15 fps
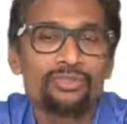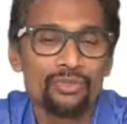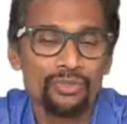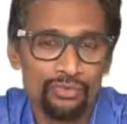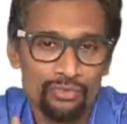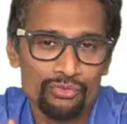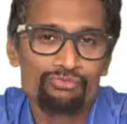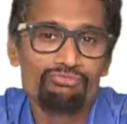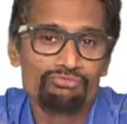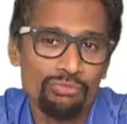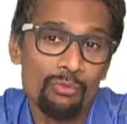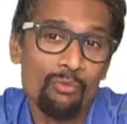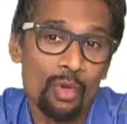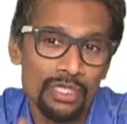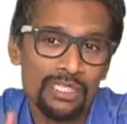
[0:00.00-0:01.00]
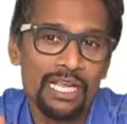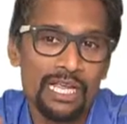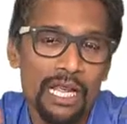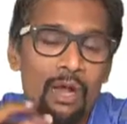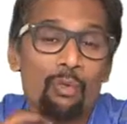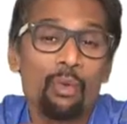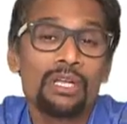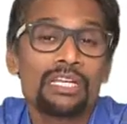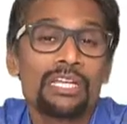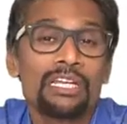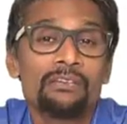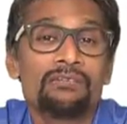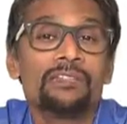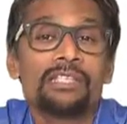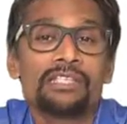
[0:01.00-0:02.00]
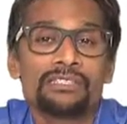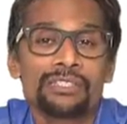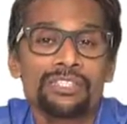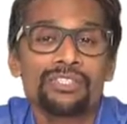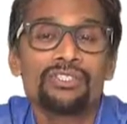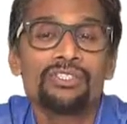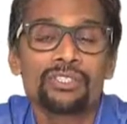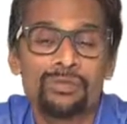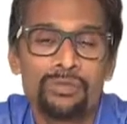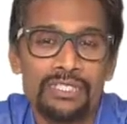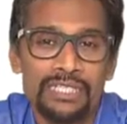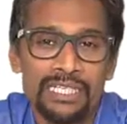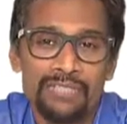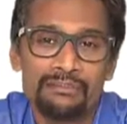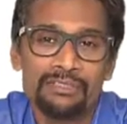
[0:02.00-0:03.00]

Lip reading: So you, what kind of a decision you will take,